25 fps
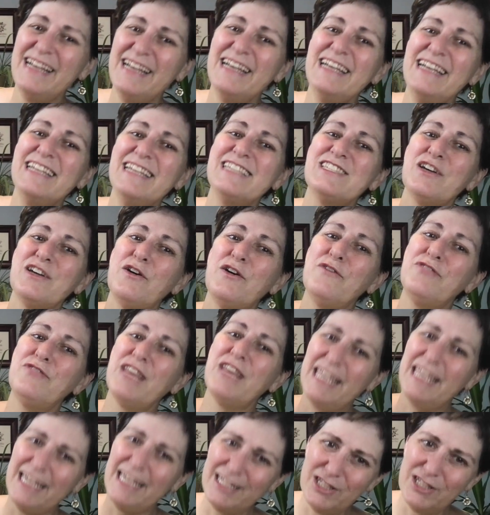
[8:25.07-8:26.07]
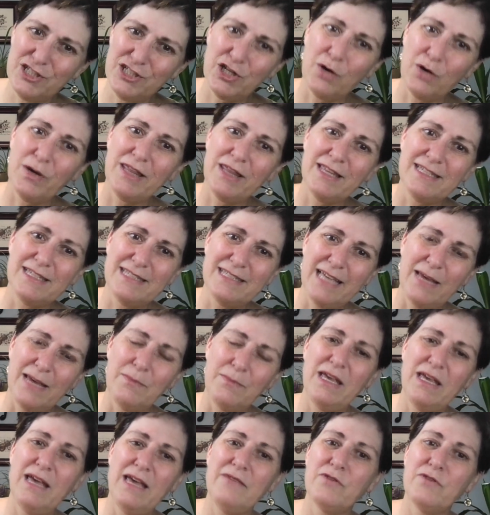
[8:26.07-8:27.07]
So if the kid's showing the same
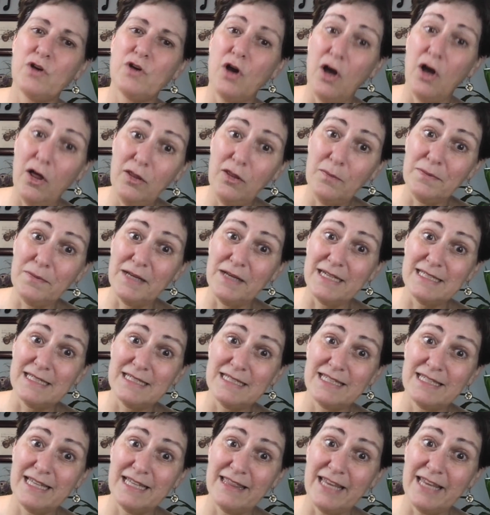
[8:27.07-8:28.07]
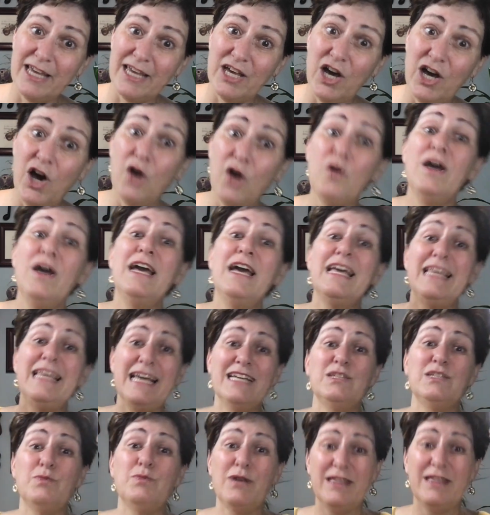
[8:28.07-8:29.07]
behavior all the places that they go,
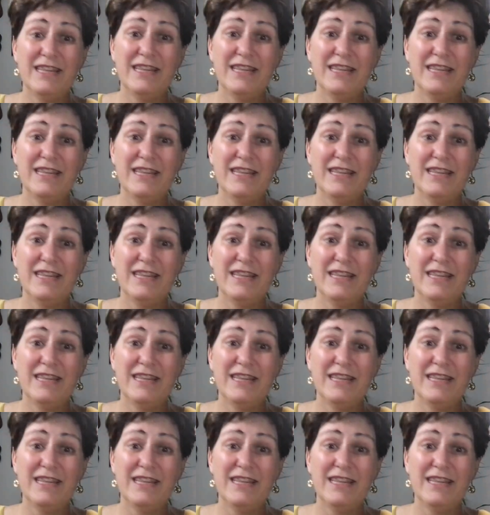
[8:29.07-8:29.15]
guess what?